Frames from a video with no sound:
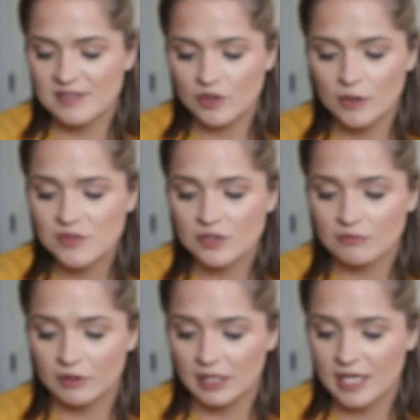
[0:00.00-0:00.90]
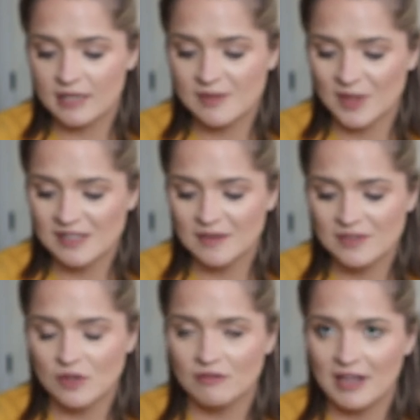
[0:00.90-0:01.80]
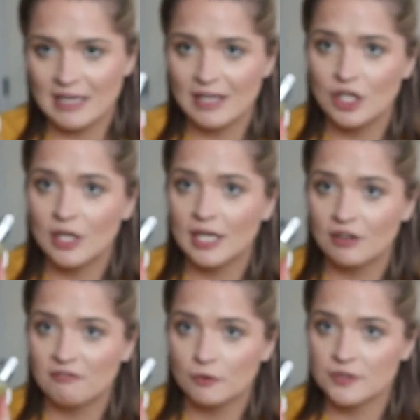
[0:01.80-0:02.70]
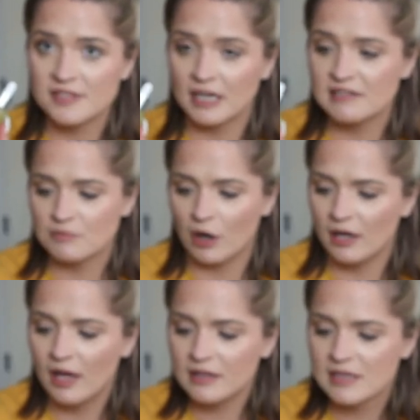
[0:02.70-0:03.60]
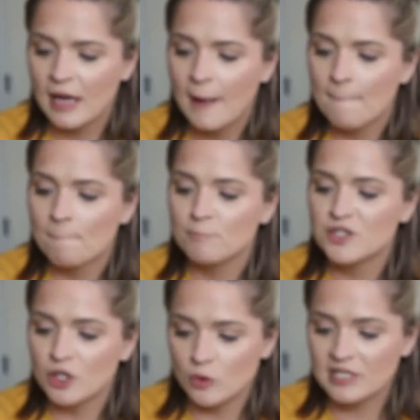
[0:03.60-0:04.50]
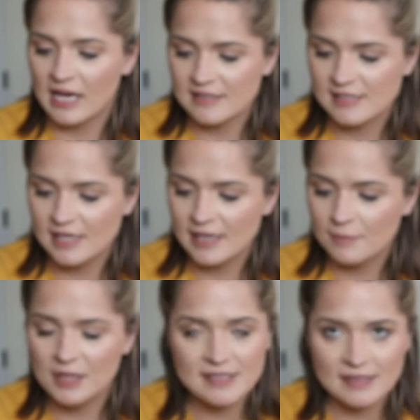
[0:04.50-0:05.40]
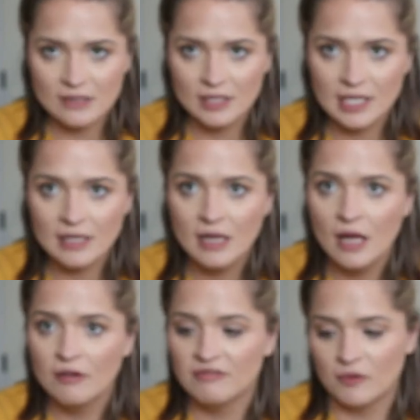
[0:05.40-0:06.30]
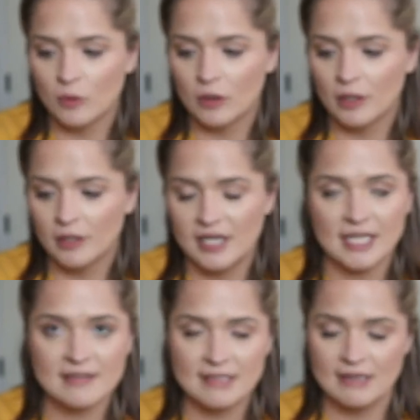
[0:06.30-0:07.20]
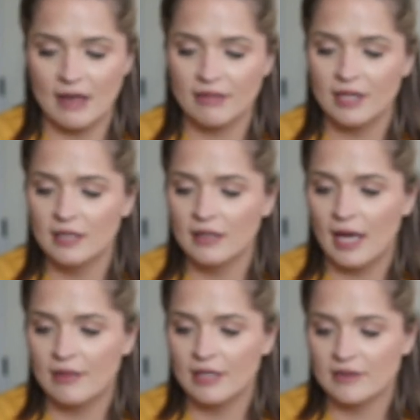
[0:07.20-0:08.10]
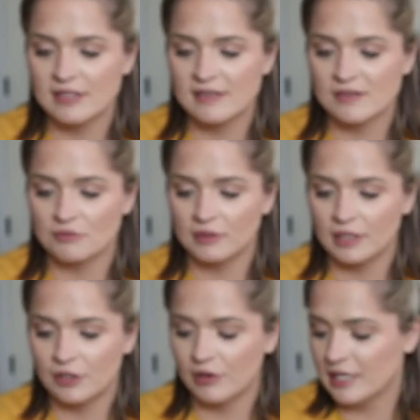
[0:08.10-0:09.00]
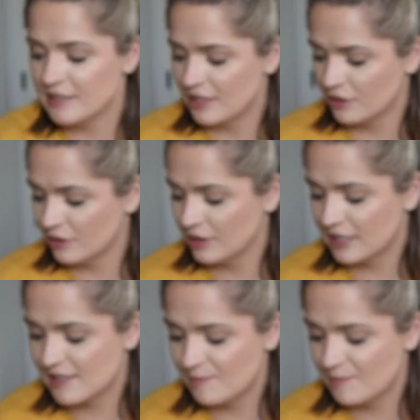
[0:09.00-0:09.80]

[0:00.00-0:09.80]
Serums are really expensive, so the fact that you can get a full-size product to test it basically for next to nothing, I think this is a really great deal,